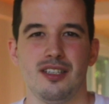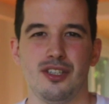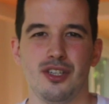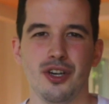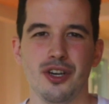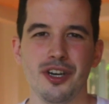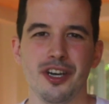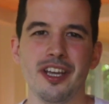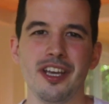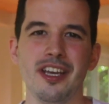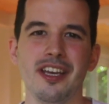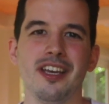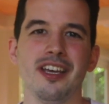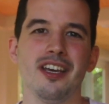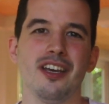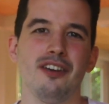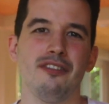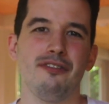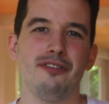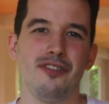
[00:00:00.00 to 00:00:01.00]
Turning
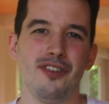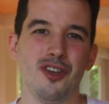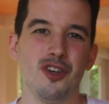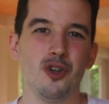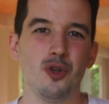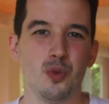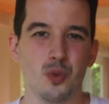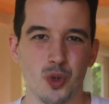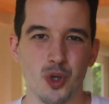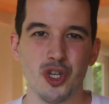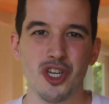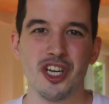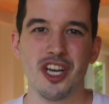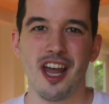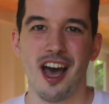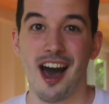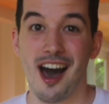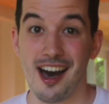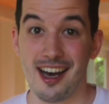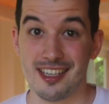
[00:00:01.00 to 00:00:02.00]
a few wooden
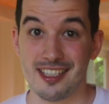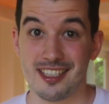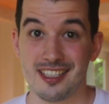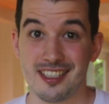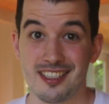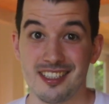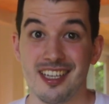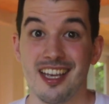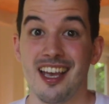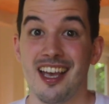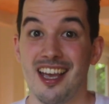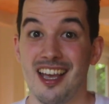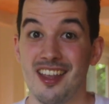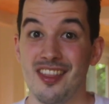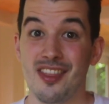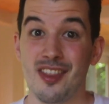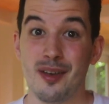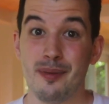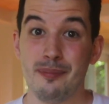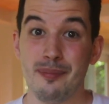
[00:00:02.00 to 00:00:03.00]
huts in
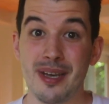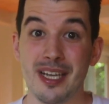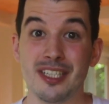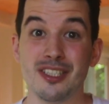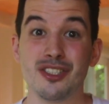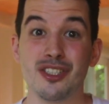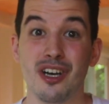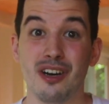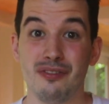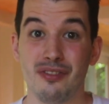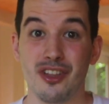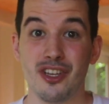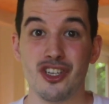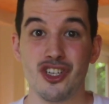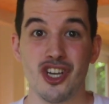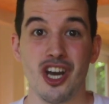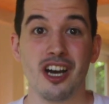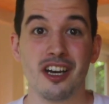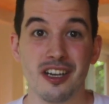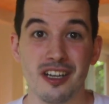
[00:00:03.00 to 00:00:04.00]
the midst of the
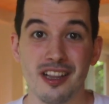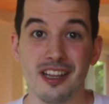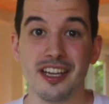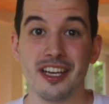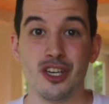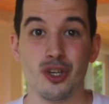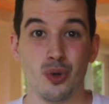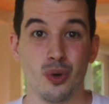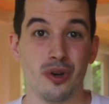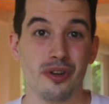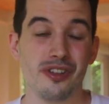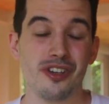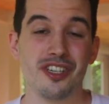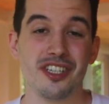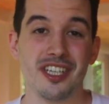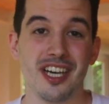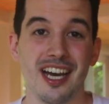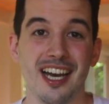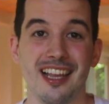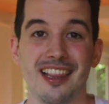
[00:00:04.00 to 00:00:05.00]
jungle in northern
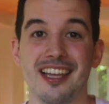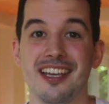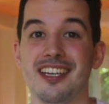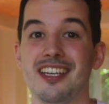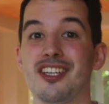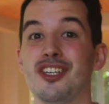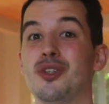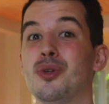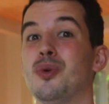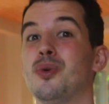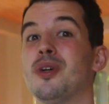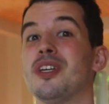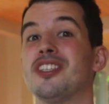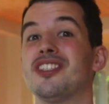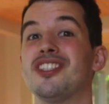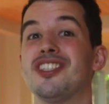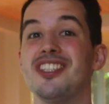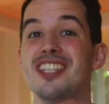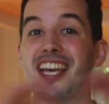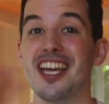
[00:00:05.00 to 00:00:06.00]
Thailand into a
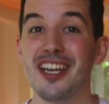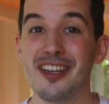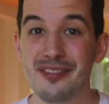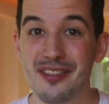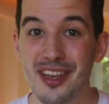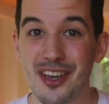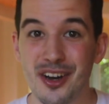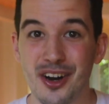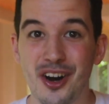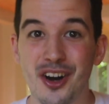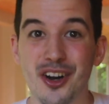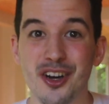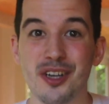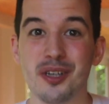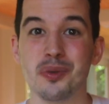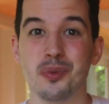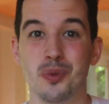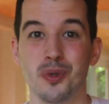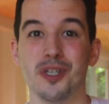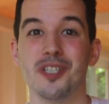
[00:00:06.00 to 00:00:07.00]

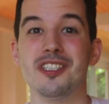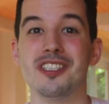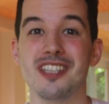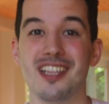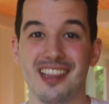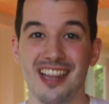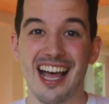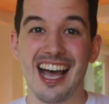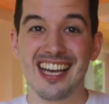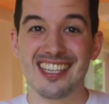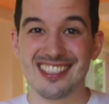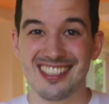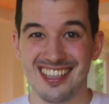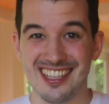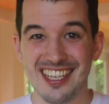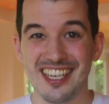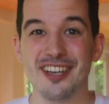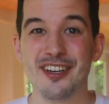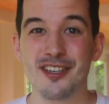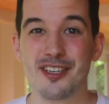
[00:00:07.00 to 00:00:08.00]
state-of-the-art, world-class
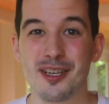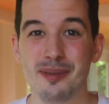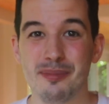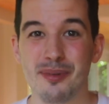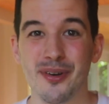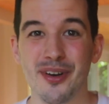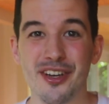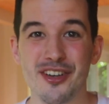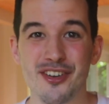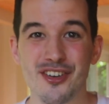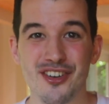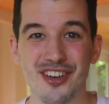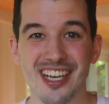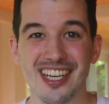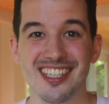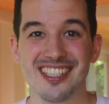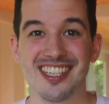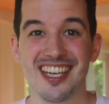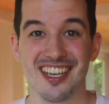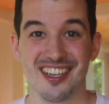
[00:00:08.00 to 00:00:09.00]
leadership
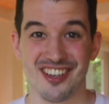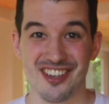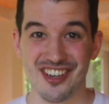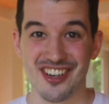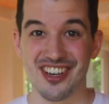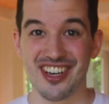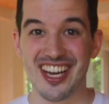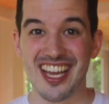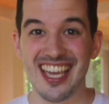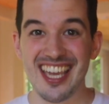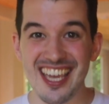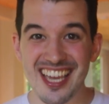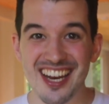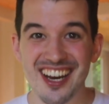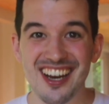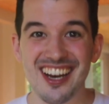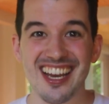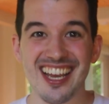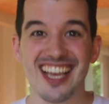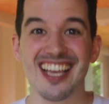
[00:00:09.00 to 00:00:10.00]
retreat center.
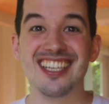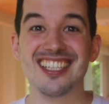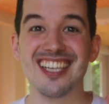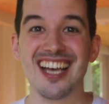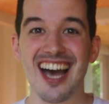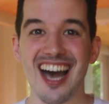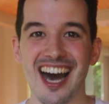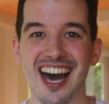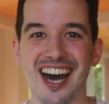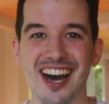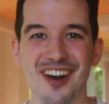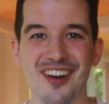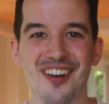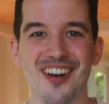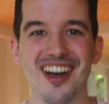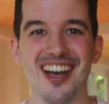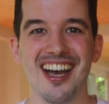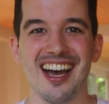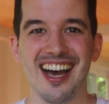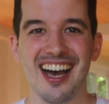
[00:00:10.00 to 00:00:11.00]
Here is how
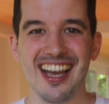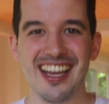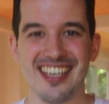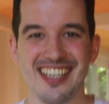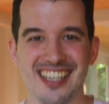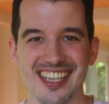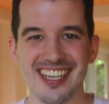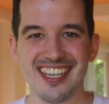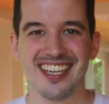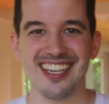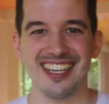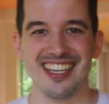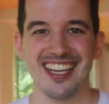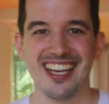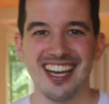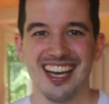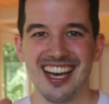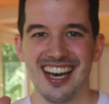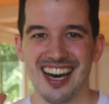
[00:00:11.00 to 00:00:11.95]
I did it.